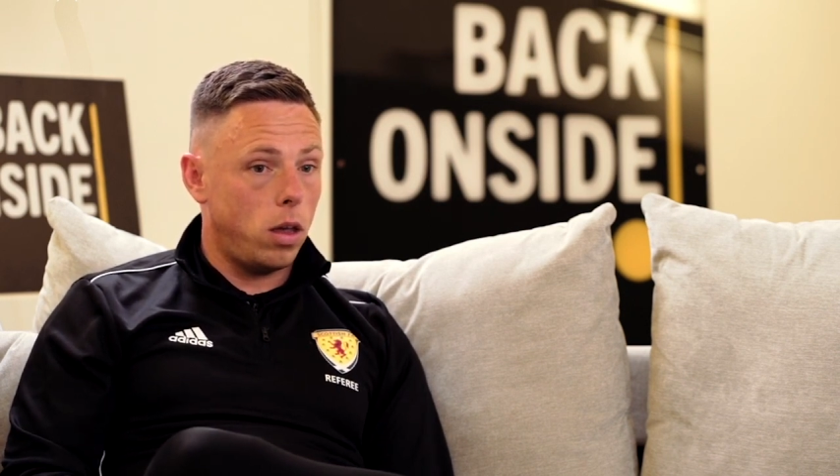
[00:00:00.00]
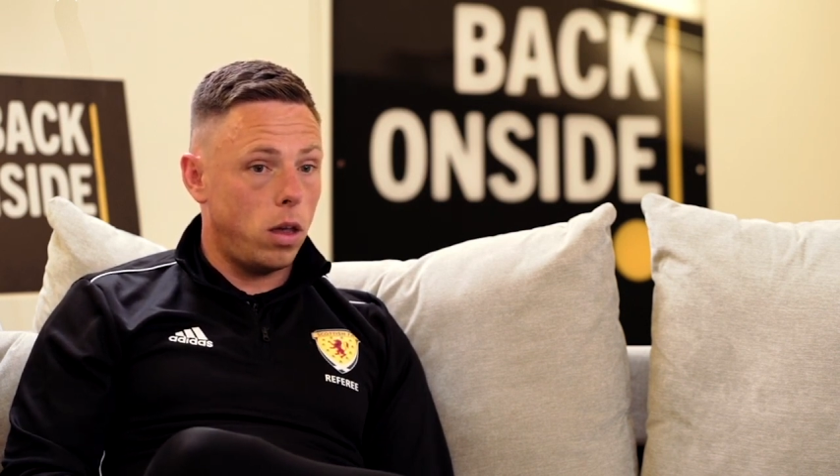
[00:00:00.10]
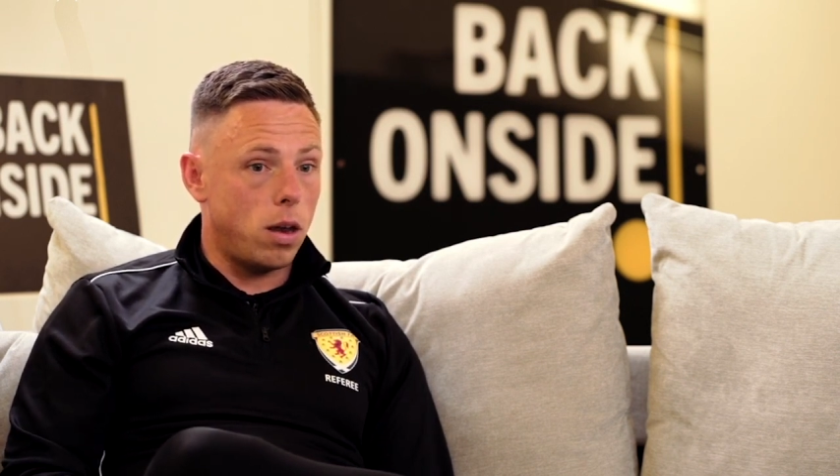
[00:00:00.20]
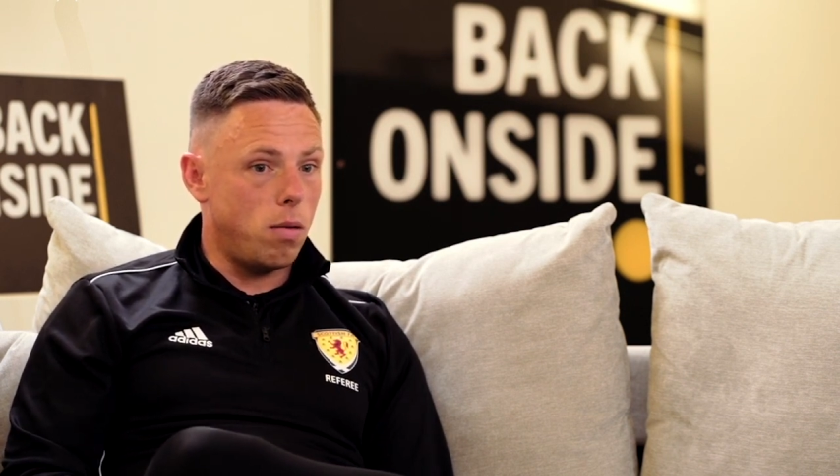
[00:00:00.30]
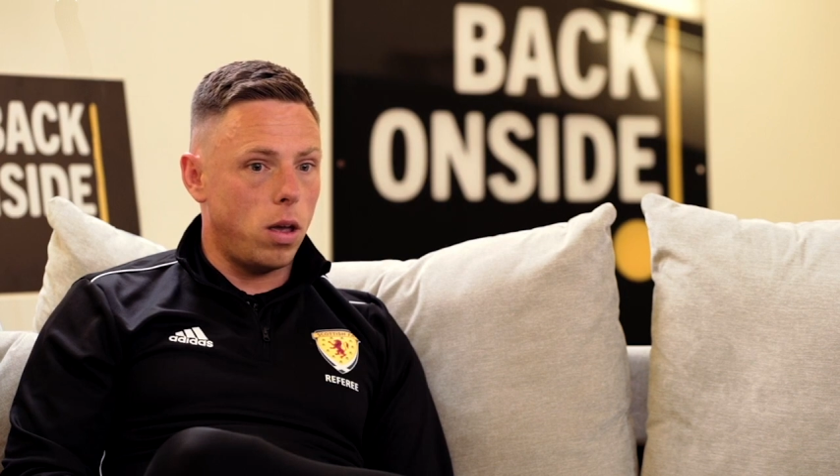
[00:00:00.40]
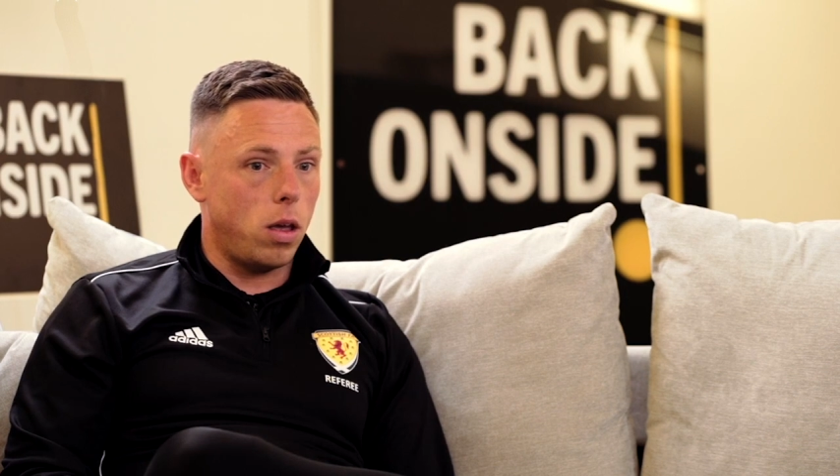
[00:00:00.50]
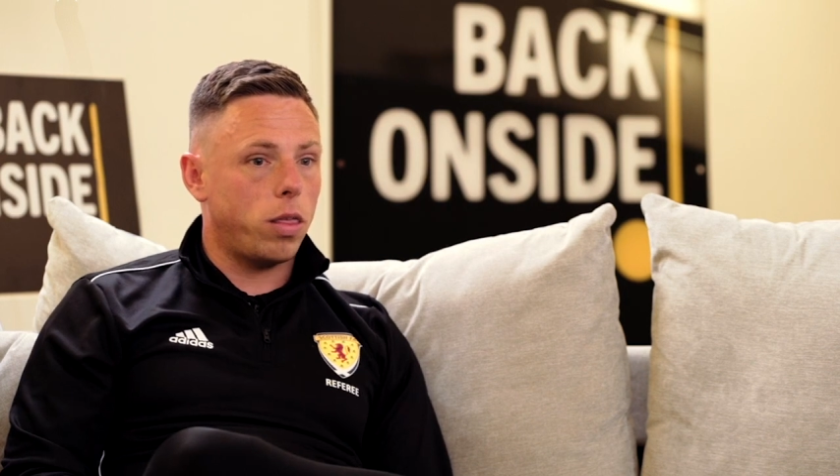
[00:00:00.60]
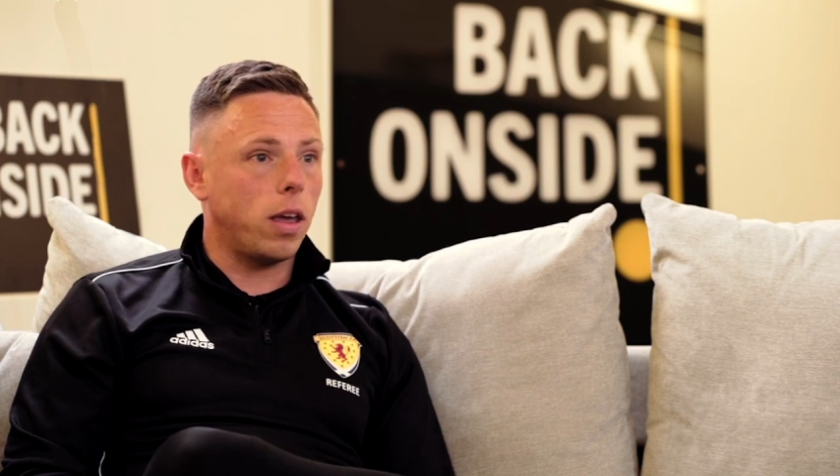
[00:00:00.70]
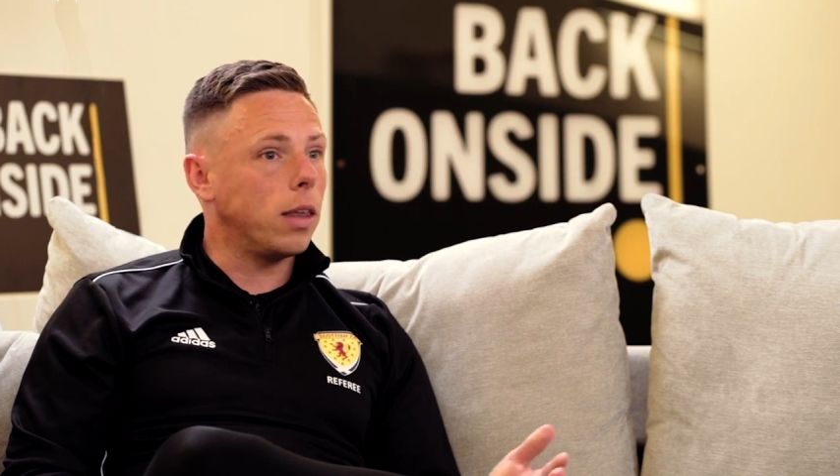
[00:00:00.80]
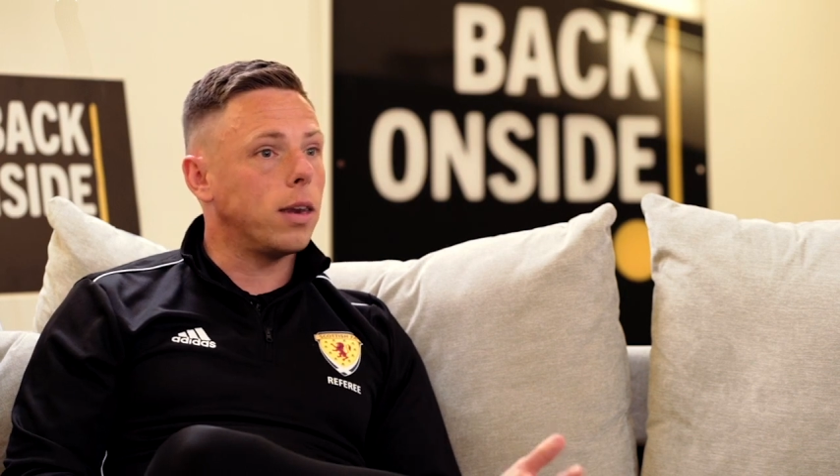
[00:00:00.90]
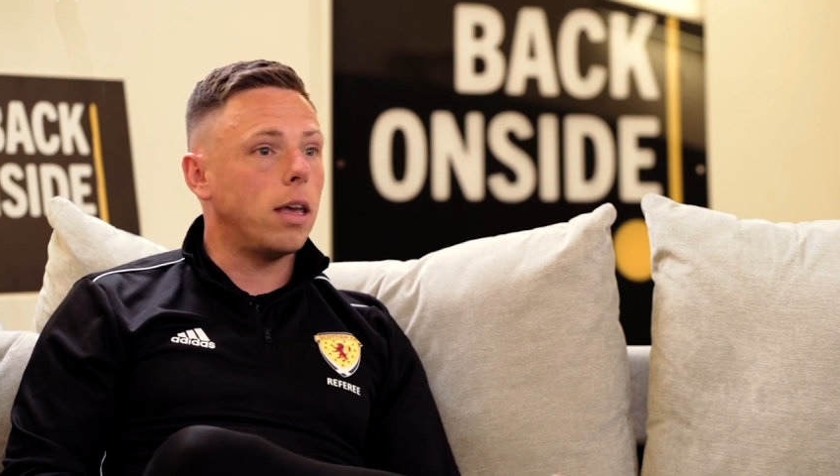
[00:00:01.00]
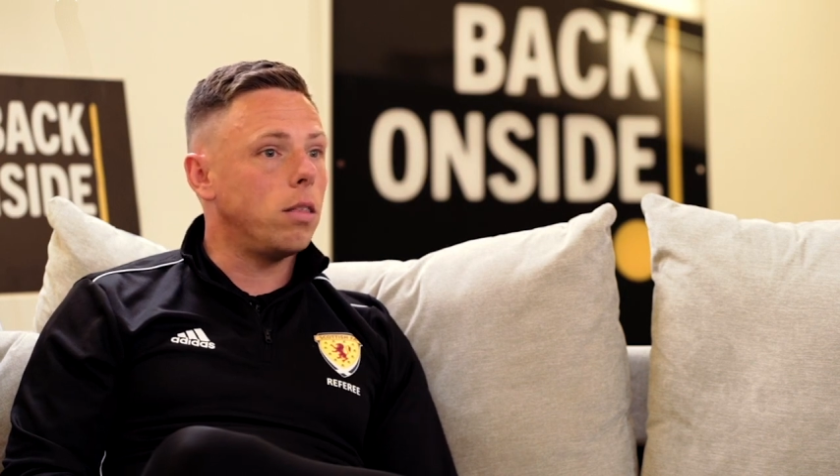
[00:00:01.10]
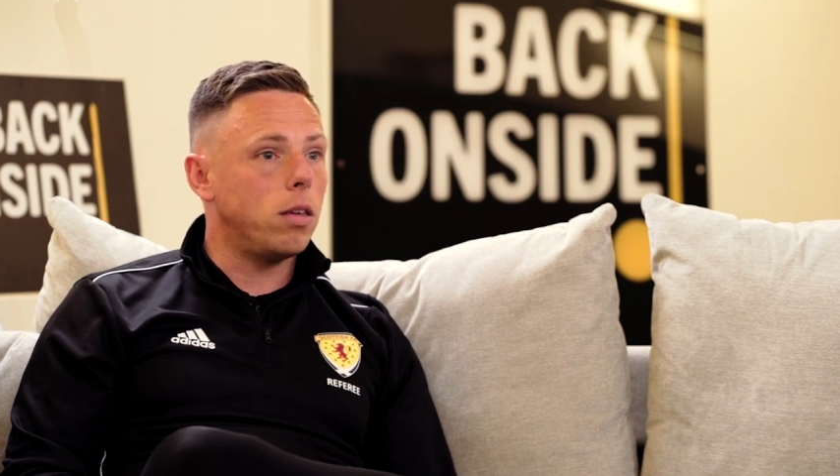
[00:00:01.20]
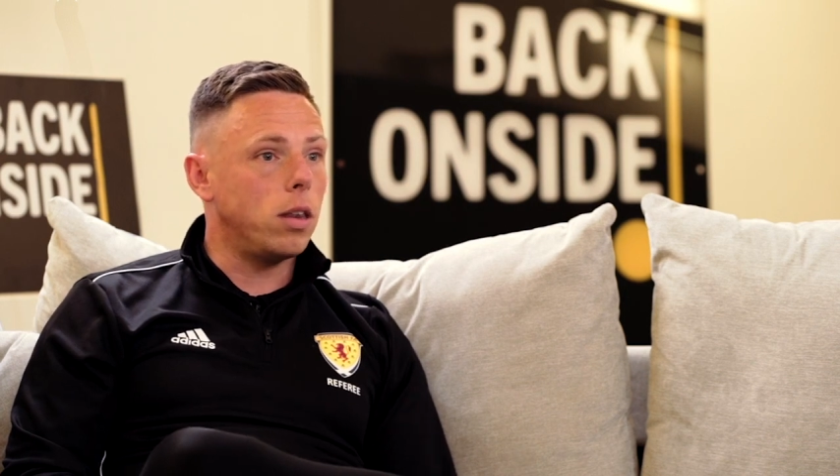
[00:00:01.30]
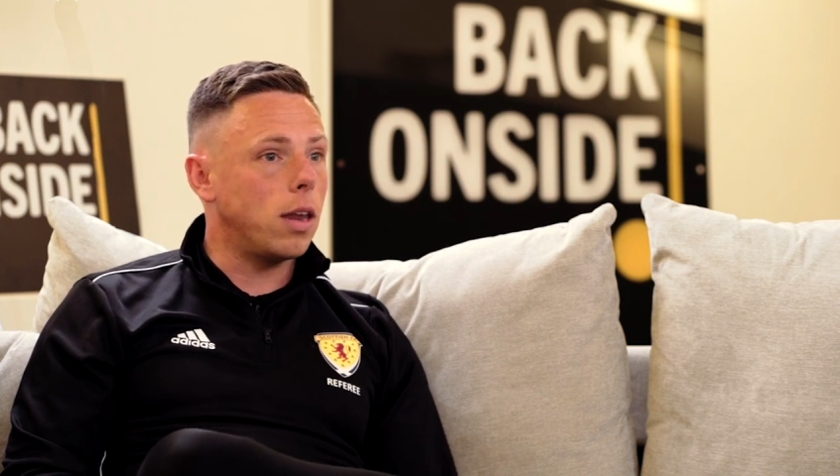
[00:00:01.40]
I think
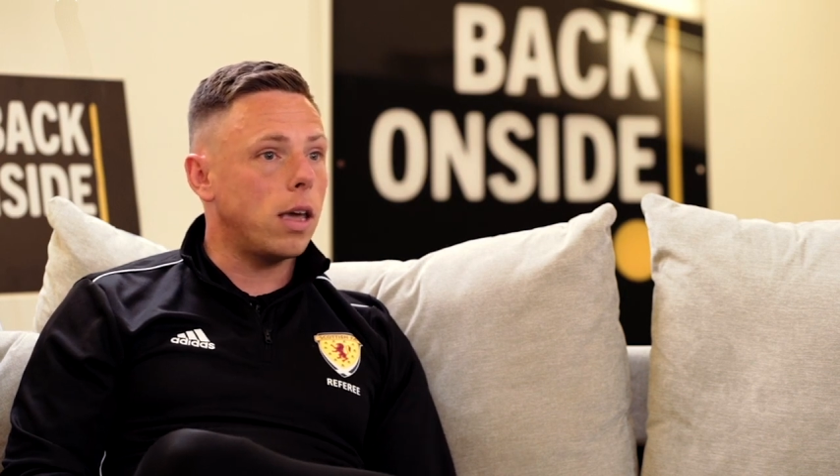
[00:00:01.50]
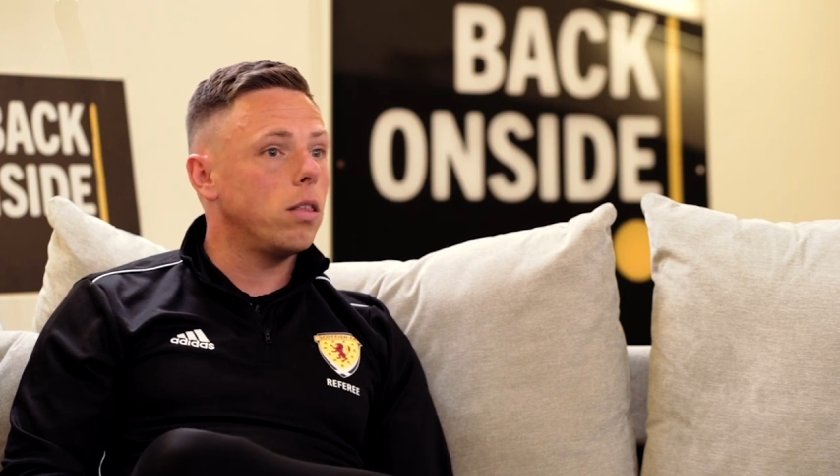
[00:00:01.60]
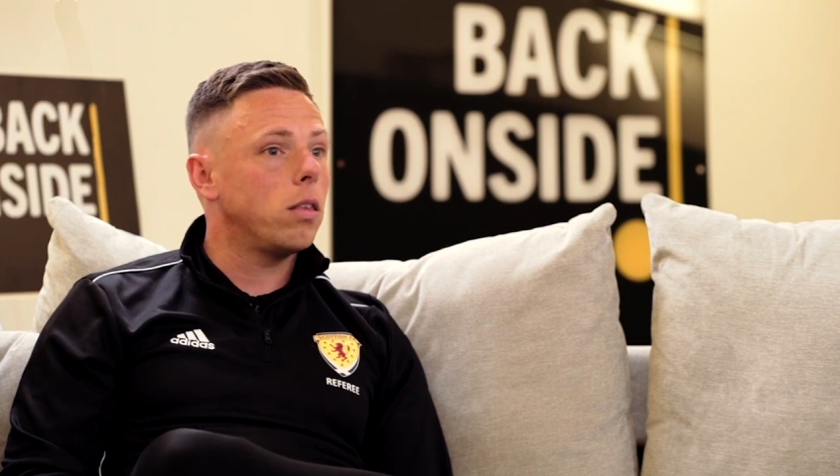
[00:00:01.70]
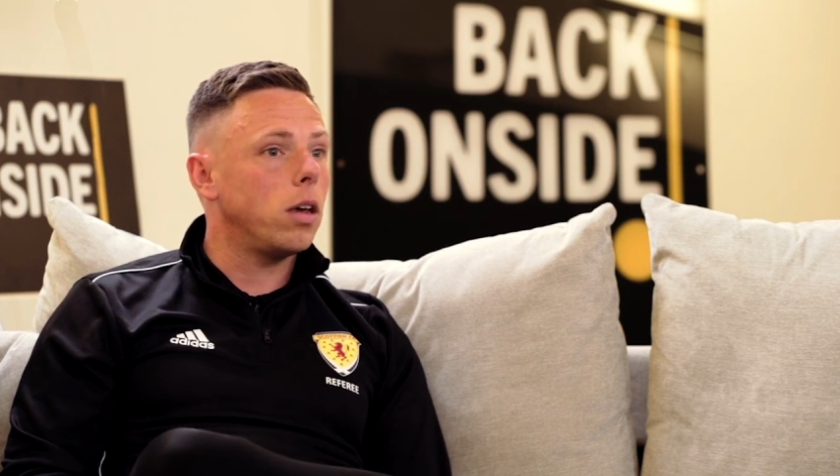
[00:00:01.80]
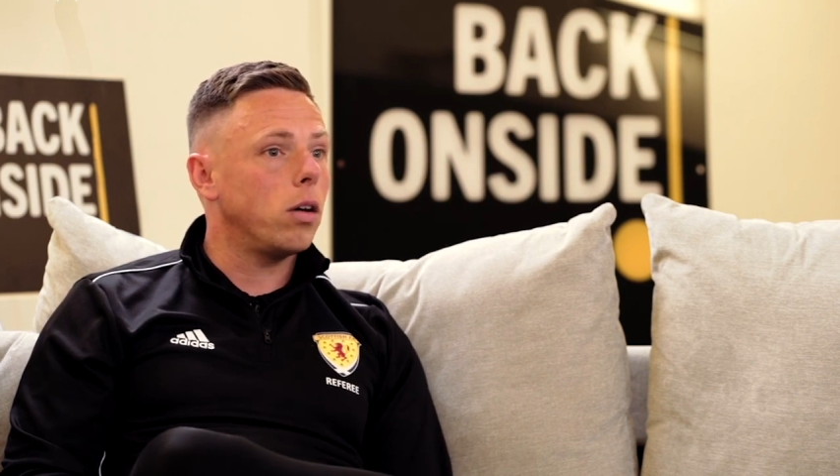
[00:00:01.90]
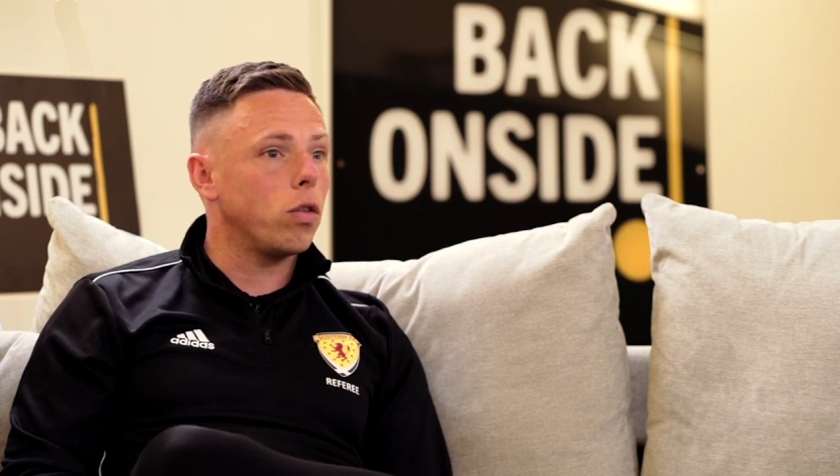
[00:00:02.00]
1990